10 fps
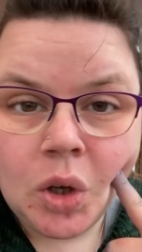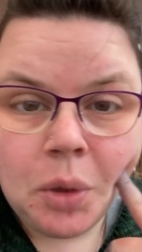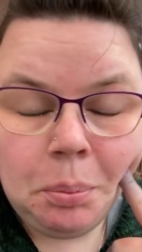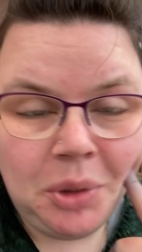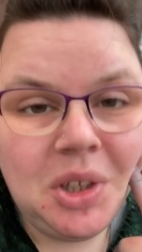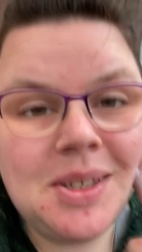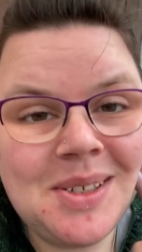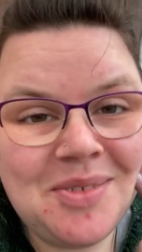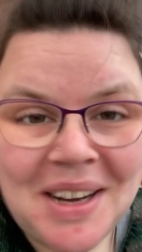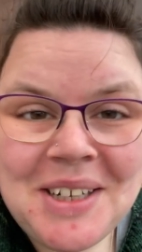Because
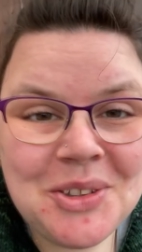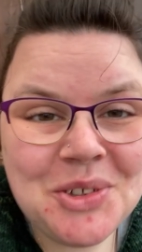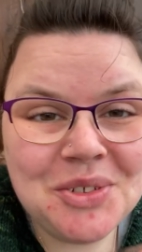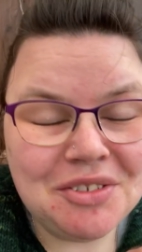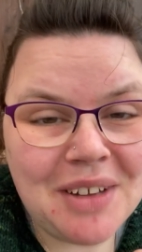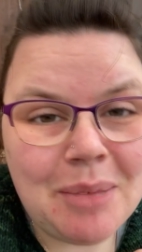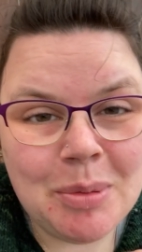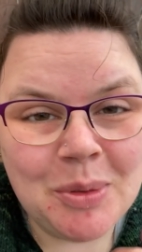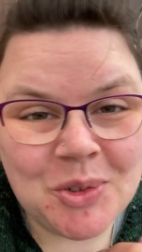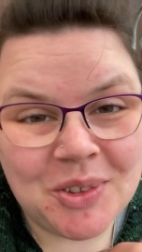finding clothes for fat
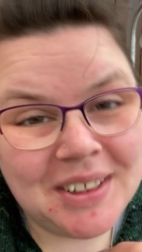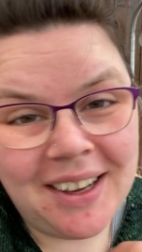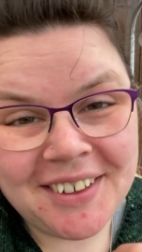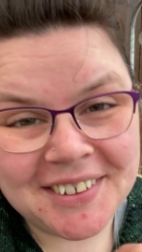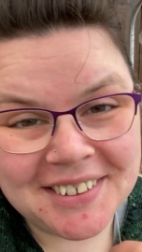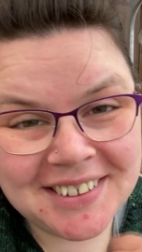people is really hard.